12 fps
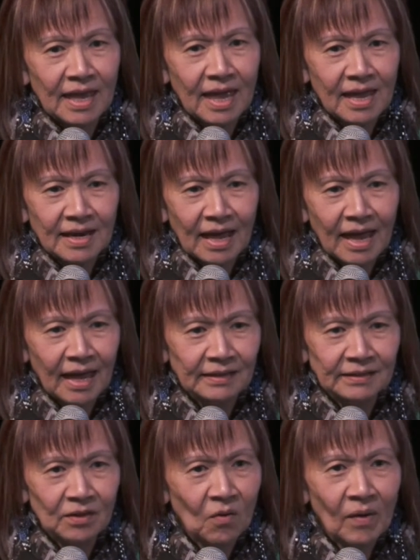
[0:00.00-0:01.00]
and I had
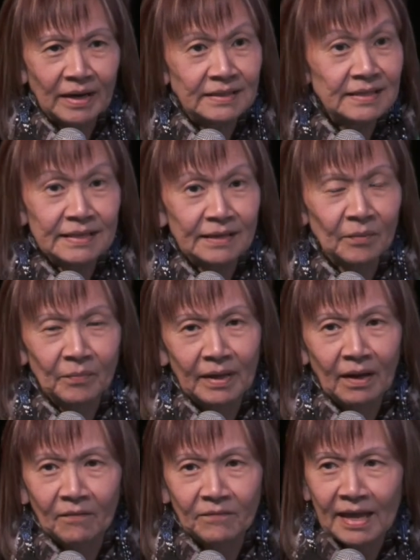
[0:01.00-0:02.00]
no idea
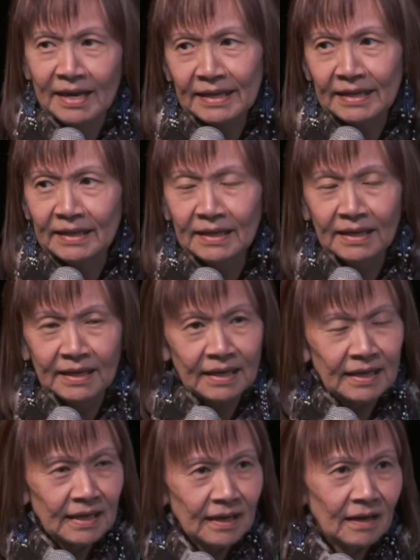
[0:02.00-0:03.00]
of any
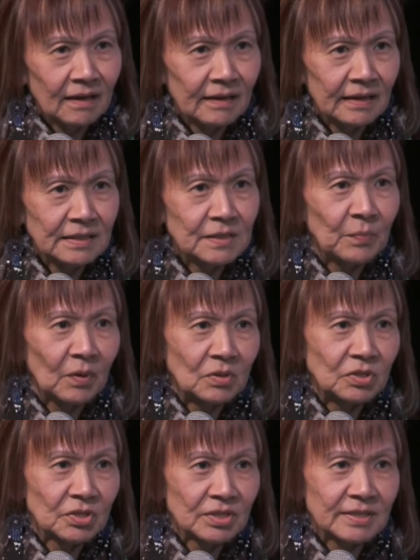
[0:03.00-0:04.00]

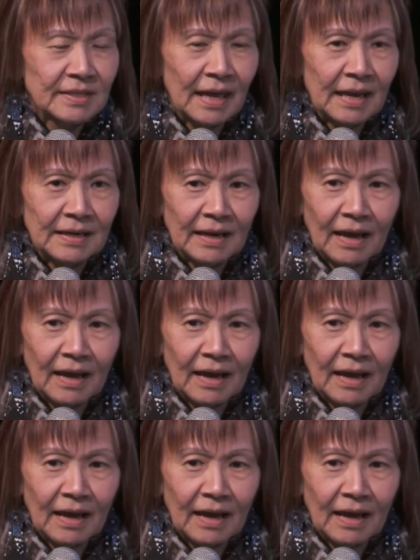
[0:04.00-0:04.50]
exposures that,